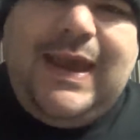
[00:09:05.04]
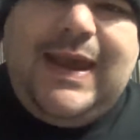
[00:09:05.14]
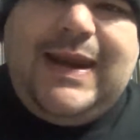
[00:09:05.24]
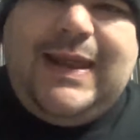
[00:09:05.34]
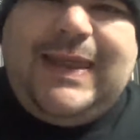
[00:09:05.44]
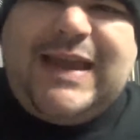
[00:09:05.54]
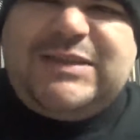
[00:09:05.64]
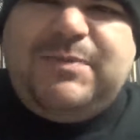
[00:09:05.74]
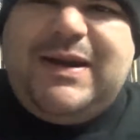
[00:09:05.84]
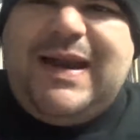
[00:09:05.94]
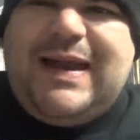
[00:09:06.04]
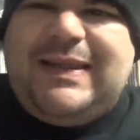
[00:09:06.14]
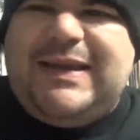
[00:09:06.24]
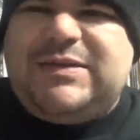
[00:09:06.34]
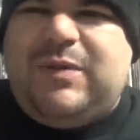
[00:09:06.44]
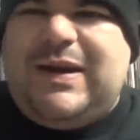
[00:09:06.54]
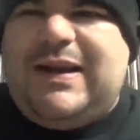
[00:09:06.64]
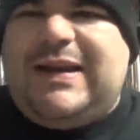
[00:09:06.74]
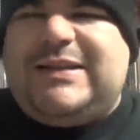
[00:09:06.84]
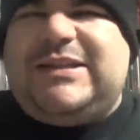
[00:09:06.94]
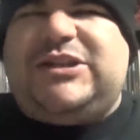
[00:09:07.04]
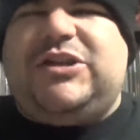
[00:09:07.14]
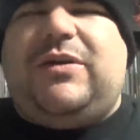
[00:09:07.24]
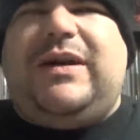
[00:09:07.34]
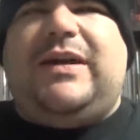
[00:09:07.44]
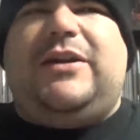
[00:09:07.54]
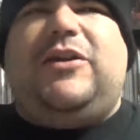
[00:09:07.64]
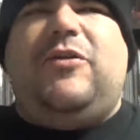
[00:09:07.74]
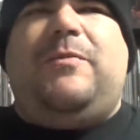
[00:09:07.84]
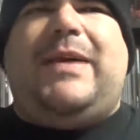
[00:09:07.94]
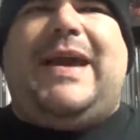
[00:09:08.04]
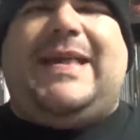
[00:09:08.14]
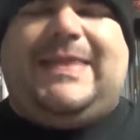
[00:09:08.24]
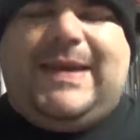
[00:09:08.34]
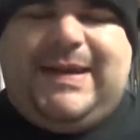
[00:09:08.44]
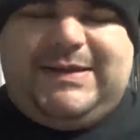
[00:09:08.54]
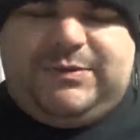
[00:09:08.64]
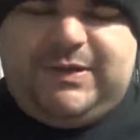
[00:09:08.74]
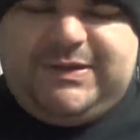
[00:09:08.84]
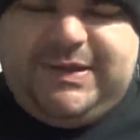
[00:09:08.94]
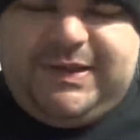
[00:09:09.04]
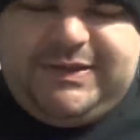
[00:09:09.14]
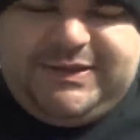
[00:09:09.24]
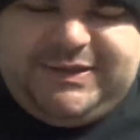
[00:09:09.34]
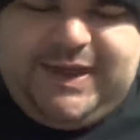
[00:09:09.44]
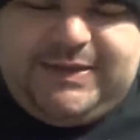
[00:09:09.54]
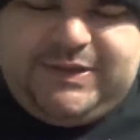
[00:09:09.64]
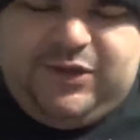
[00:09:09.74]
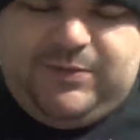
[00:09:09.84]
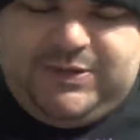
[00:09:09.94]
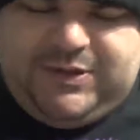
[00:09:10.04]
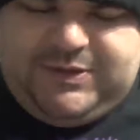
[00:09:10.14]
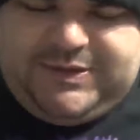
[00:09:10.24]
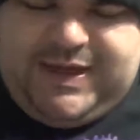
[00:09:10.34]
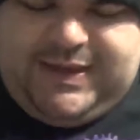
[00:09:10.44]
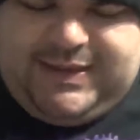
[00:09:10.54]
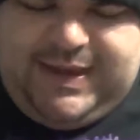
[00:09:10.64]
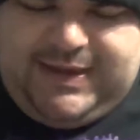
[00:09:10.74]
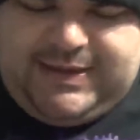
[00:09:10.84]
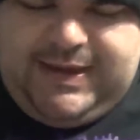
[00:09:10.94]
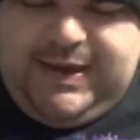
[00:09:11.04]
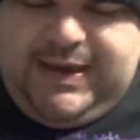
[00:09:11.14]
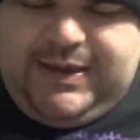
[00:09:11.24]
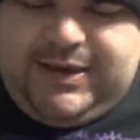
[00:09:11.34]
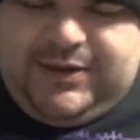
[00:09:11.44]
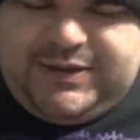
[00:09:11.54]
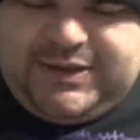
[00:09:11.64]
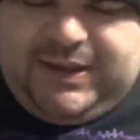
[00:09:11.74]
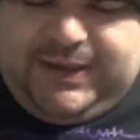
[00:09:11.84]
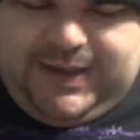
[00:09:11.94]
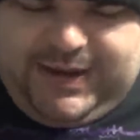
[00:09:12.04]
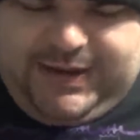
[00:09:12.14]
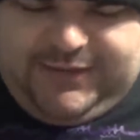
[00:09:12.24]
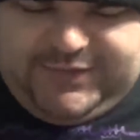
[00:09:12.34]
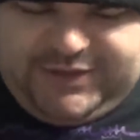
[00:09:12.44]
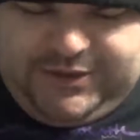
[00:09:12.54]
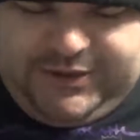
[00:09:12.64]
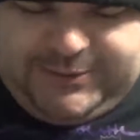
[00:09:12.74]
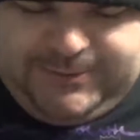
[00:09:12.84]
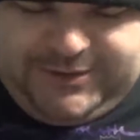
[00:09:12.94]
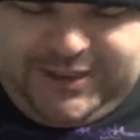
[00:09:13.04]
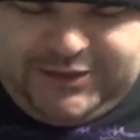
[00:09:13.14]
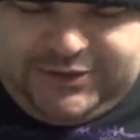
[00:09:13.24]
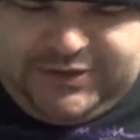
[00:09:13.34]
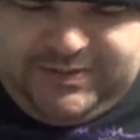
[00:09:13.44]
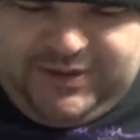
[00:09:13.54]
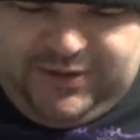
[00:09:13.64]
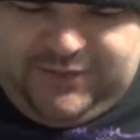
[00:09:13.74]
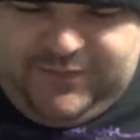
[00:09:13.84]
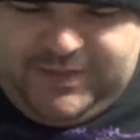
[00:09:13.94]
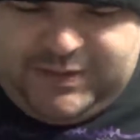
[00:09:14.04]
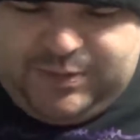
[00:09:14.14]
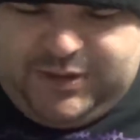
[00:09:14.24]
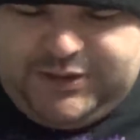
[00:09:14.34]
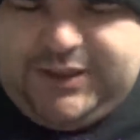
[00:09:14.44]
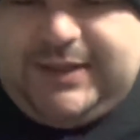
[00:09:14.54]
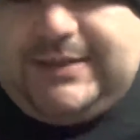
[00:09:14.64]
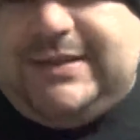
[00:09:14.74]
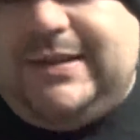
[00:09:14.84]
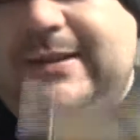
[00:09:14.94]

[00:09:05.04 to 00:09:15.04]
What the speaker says: And last but not least, we're going to get to showing a new band that has recently just signed to Comatose, and I think there is a lot of serious potential to be heard from this project.